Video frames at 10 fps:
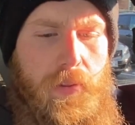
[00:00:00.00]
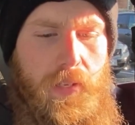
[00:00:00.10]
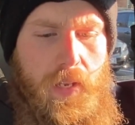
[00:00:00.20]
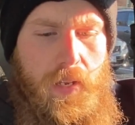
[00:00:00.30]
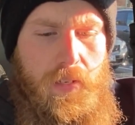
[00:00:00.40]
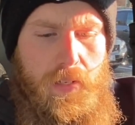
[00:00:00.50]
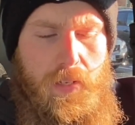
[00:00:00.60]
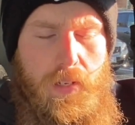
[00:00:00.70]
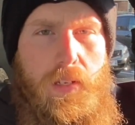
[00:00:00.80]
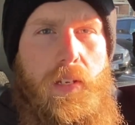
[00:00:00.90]
where the,
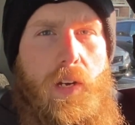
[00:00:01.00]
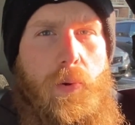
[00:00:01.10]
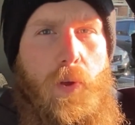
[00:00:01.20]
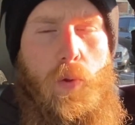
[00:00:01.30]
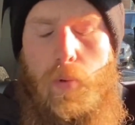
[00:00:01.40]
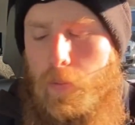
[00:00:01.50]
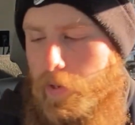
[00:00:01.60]
where the old one